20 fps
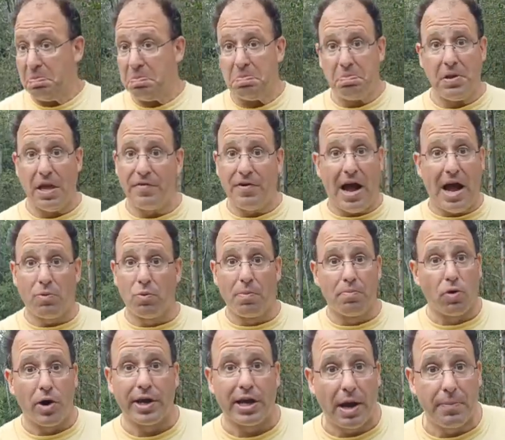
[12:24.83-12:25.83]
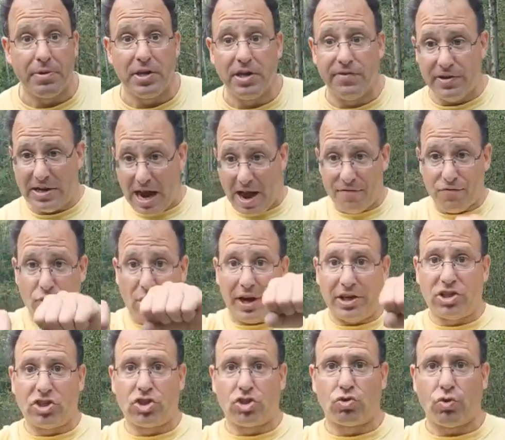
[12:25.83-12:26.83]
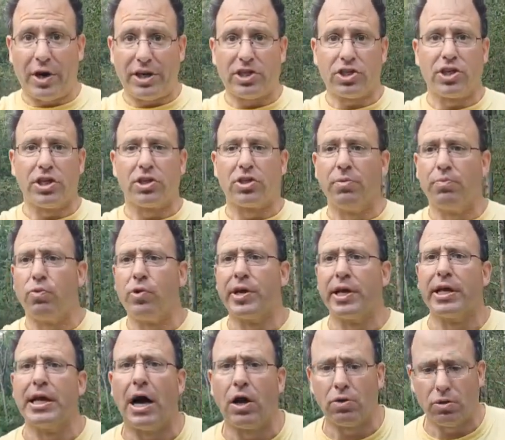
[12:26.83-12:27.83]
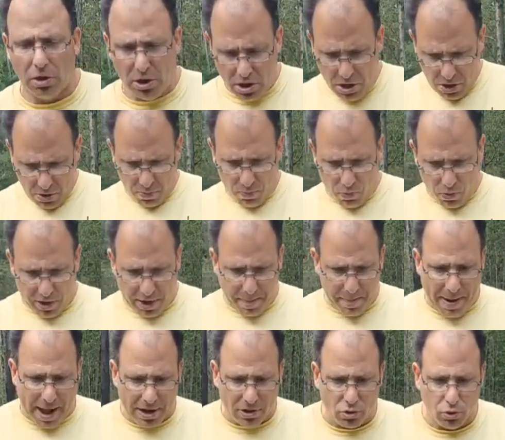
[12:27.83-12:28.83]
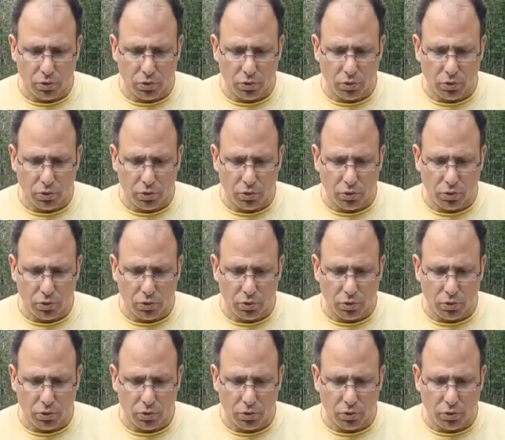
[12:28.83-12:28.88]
Never had one break on me. Even after I stretched it to bring it back